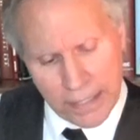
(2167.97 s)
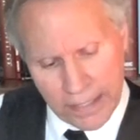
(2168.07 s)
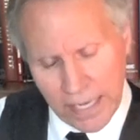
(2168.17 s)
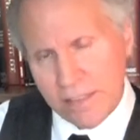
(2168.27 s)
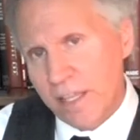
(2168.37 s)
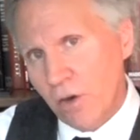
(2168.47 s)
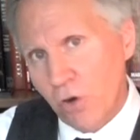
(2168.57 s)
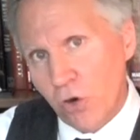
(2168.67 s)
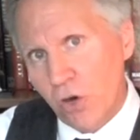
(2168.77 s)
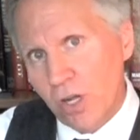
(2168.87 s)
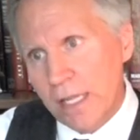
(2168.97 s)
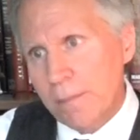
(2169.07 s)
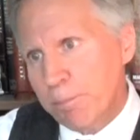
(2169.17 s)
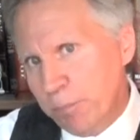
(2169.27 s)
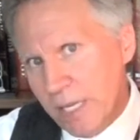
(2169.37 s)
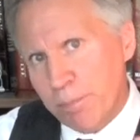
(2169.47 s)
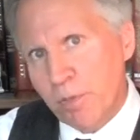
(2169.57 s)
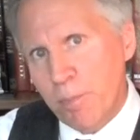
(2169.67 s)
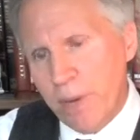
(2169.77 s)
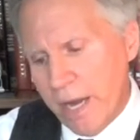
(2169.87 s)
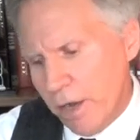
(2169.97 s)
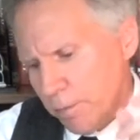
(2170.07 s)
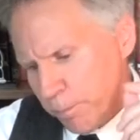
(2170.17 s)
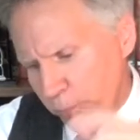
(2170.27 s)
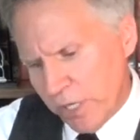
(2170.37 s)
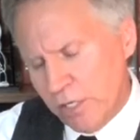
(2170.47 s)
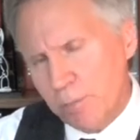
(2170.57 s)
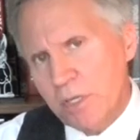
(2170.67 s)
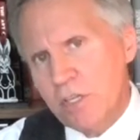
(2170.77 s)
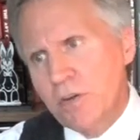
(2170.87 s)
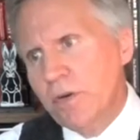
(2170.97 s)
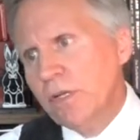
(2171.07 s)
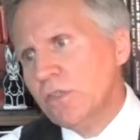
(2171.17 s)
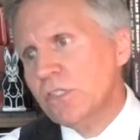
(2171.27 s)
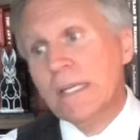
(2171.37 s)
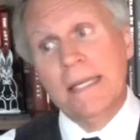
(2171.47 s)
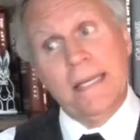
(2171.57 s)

Get there early, be prepared, bring your materials,